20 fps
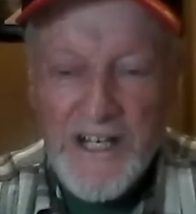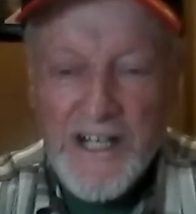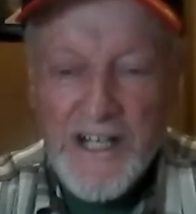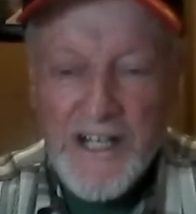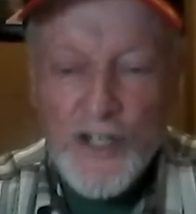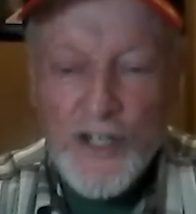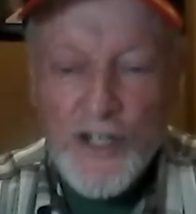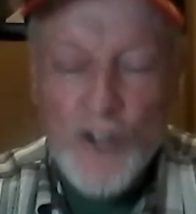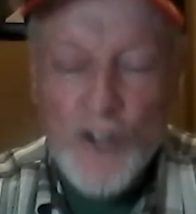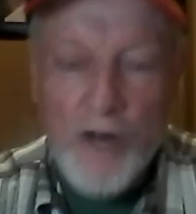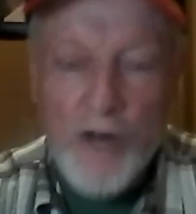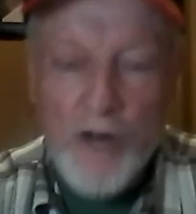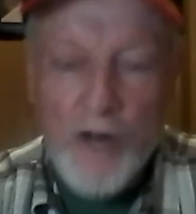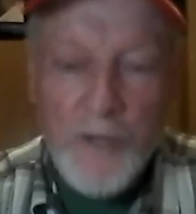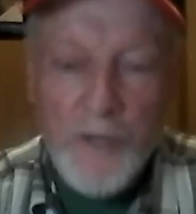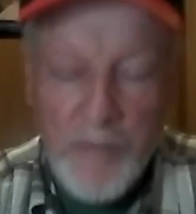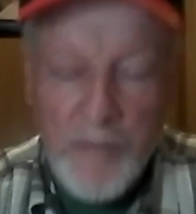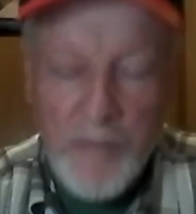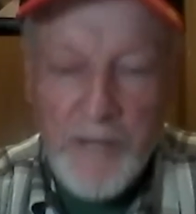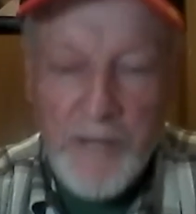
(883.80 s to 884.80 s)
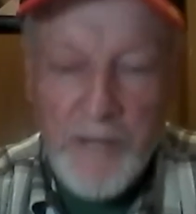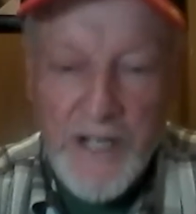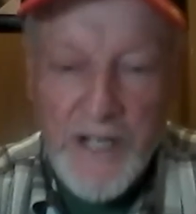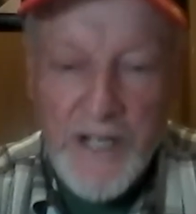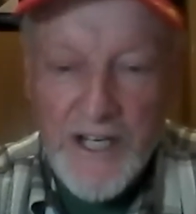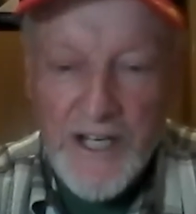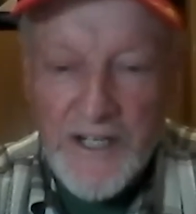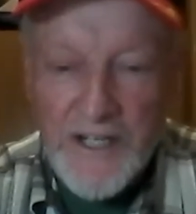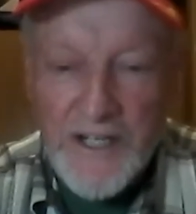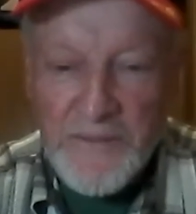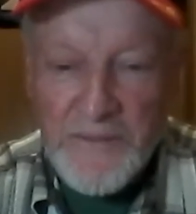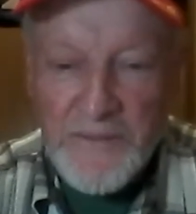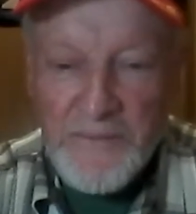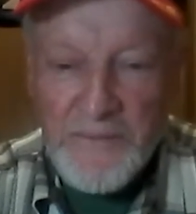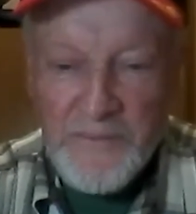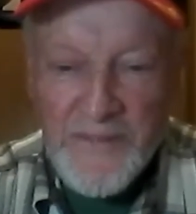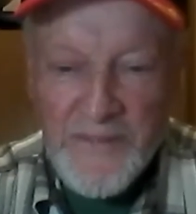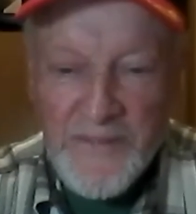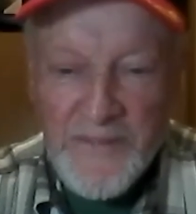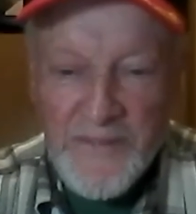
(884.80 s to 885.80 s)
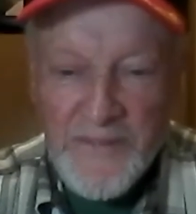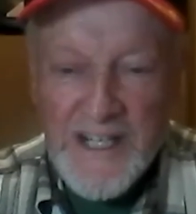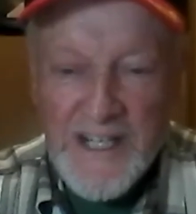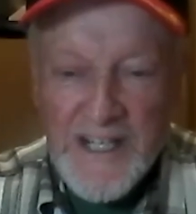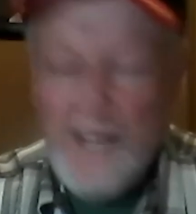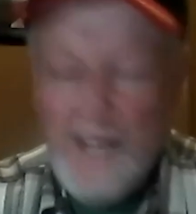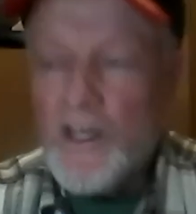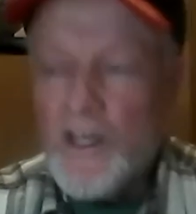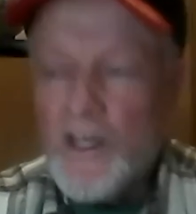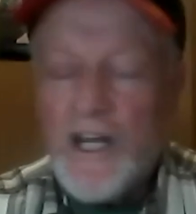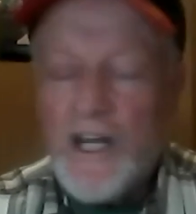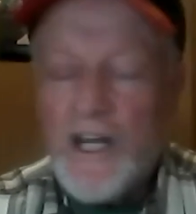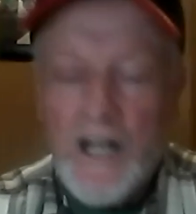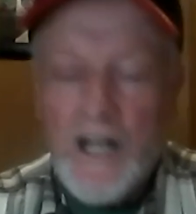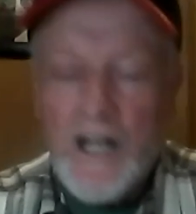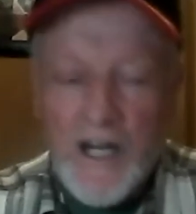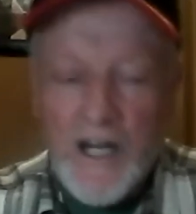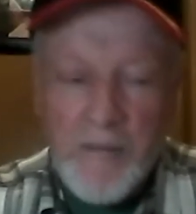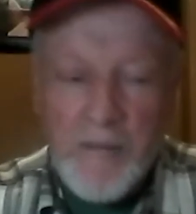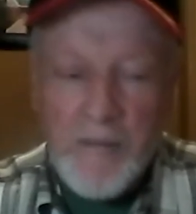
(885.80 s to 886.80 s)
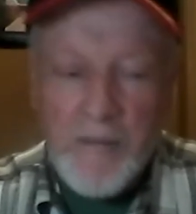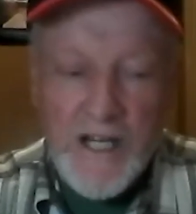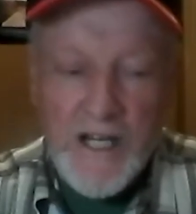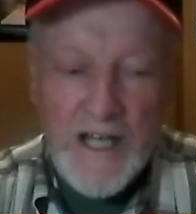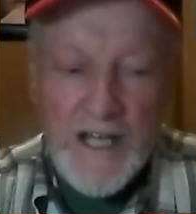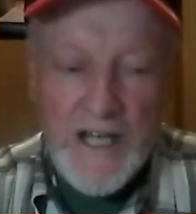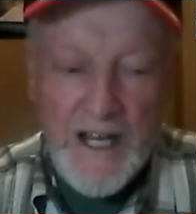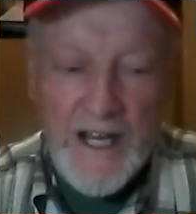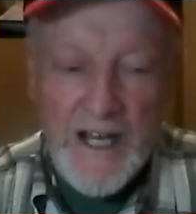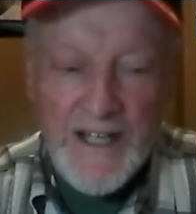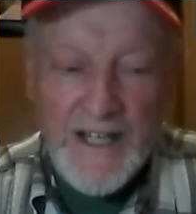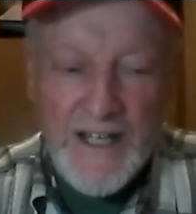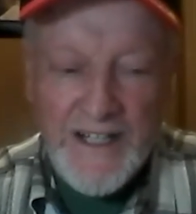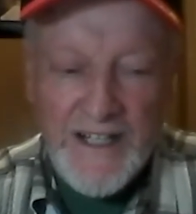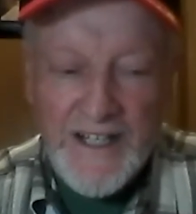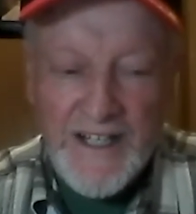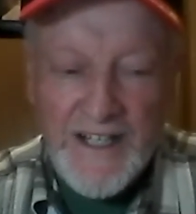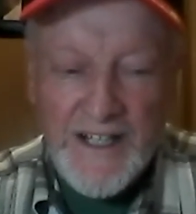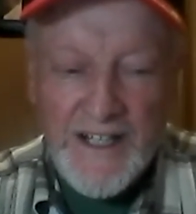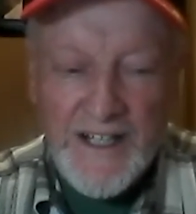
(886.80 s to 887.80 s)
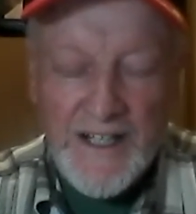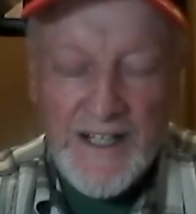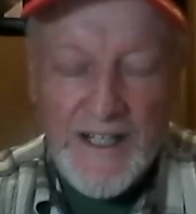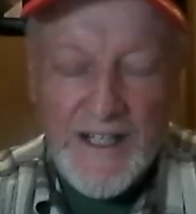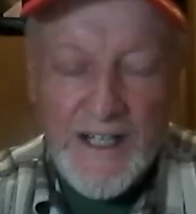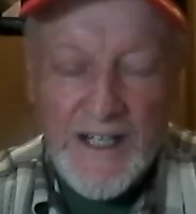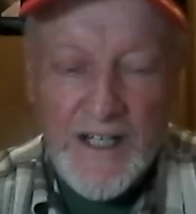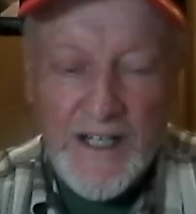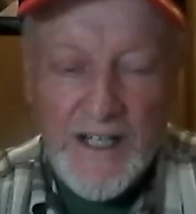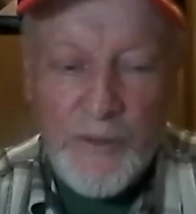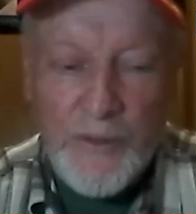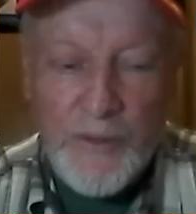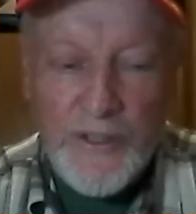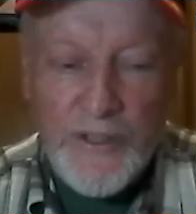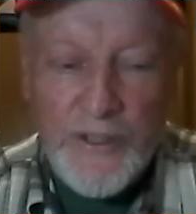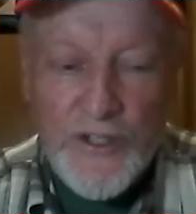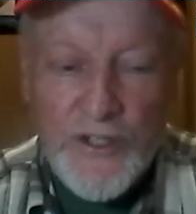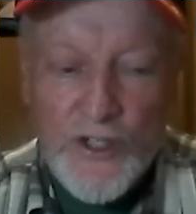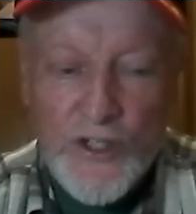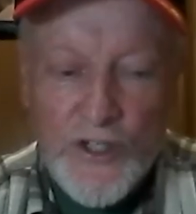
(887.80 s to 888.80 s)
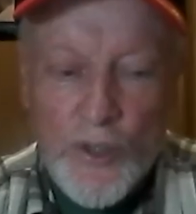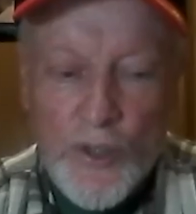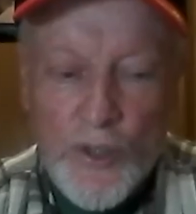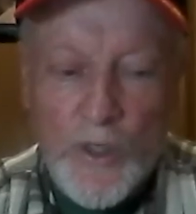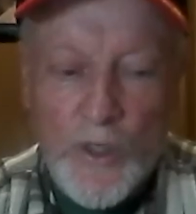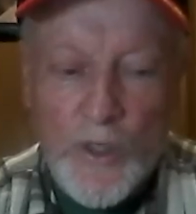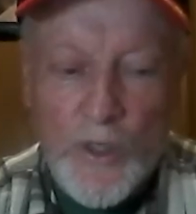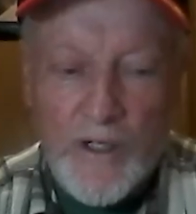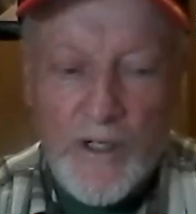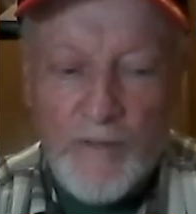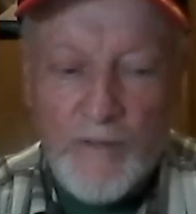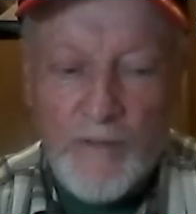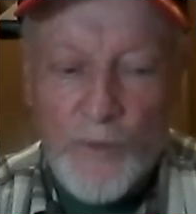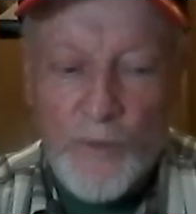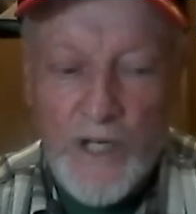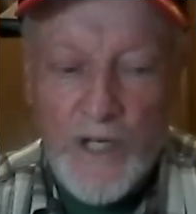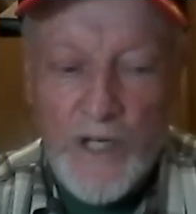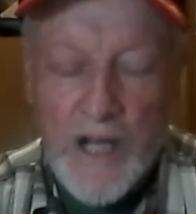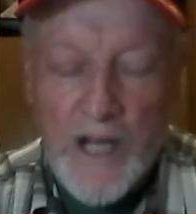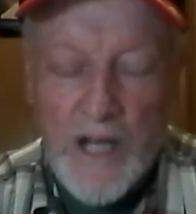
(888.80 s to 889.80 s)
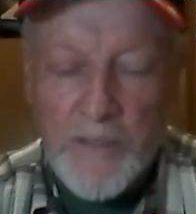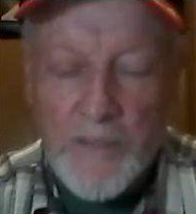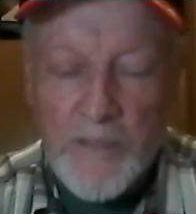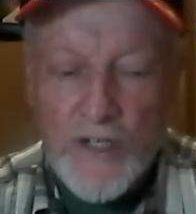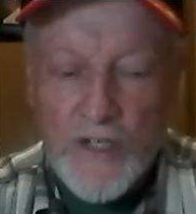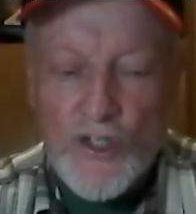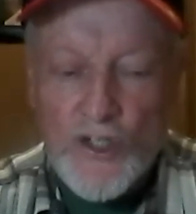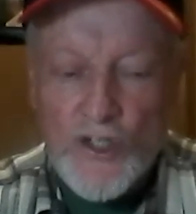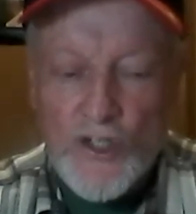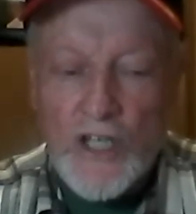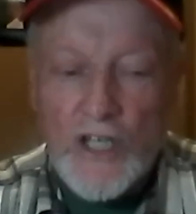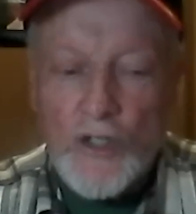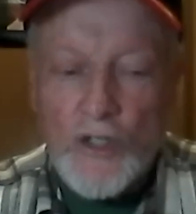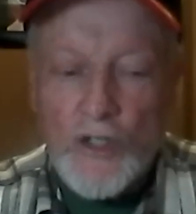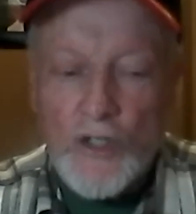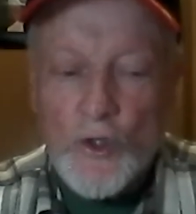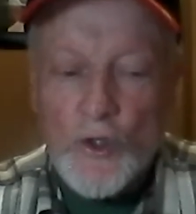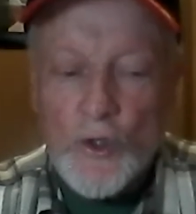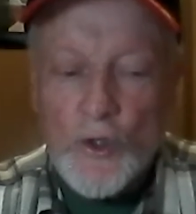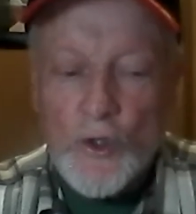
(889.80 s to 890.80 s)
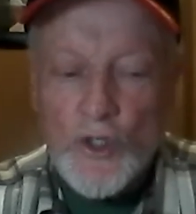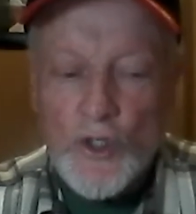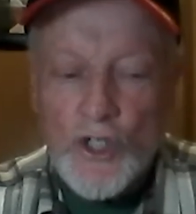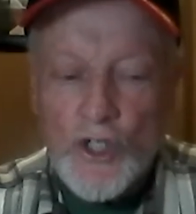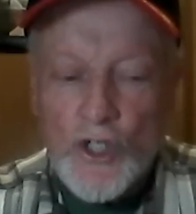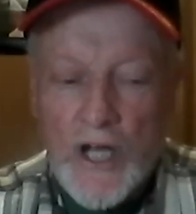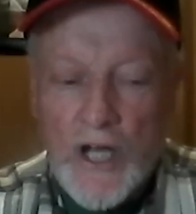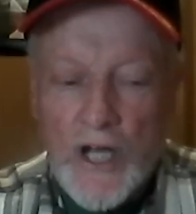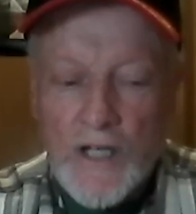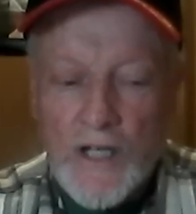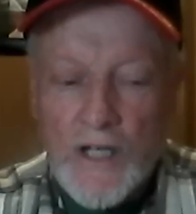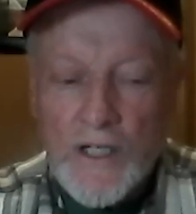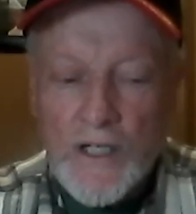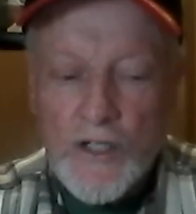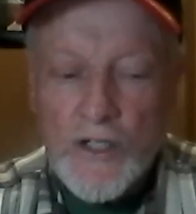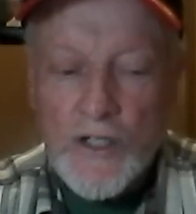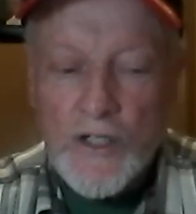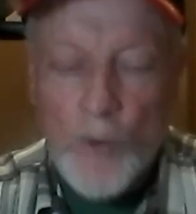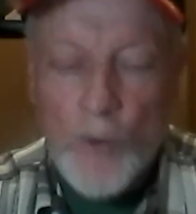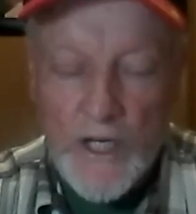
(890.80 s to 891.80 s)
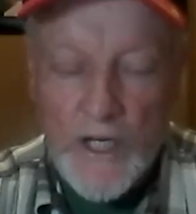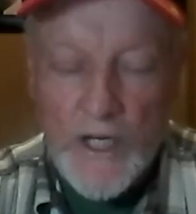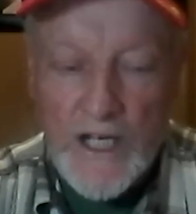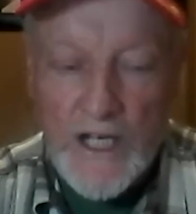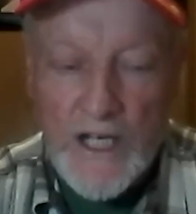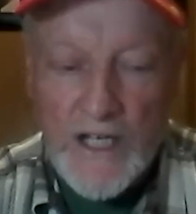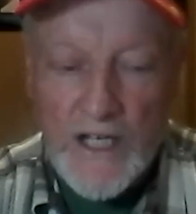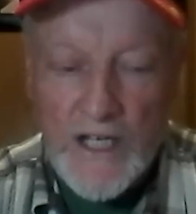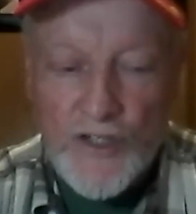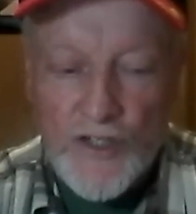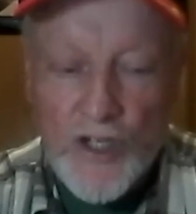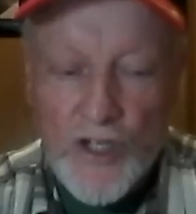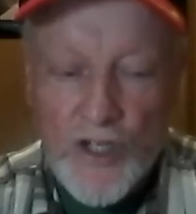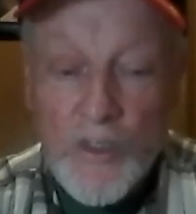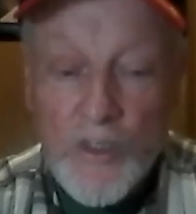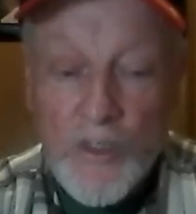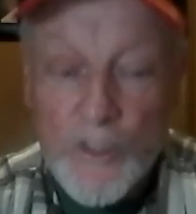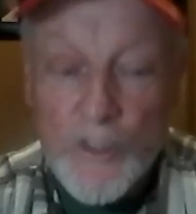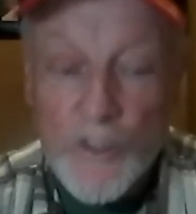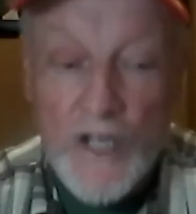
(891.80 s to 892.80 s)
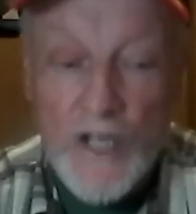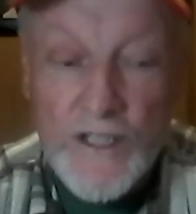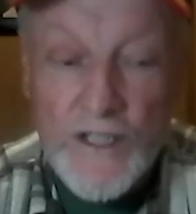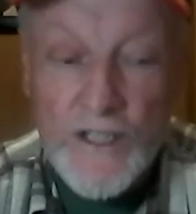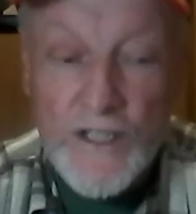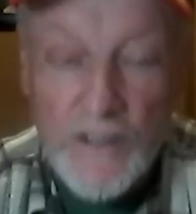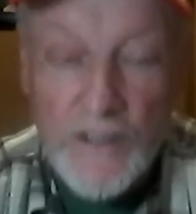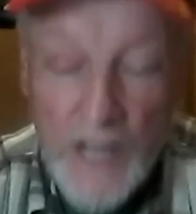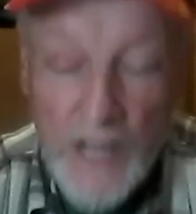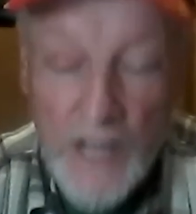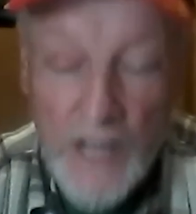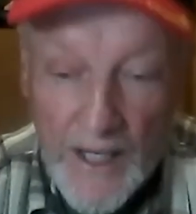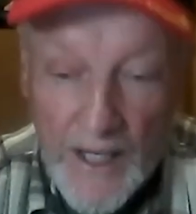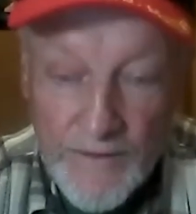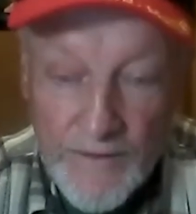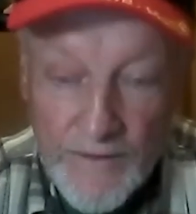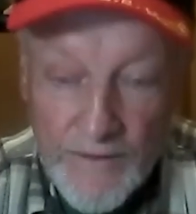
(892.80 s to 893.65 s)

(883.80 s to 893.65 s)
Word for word: You start with a BB gun, and then and then my dad. Uh, I was 12 when he got me a single shot 20 gauge, which I still have.